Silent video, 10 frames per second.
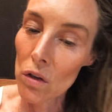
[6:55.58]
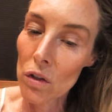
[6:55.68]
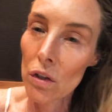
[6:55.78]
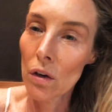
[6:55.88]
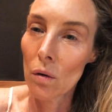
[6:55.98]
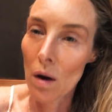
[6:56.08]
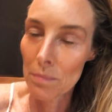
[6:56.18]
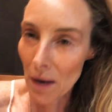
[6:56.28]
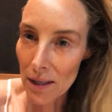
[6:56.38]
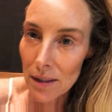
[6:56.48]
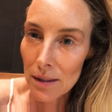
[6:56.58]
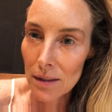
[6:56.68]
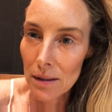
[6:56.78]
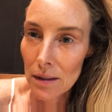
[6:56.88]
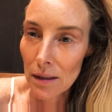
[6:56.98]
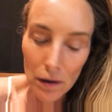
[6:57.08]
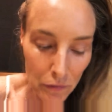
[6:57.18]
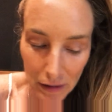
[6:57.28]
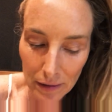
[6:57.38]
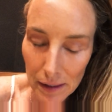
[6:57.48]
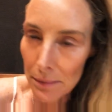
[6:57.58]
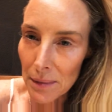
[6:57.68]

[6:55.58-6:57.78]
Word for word: you know, I'm not, I don't think this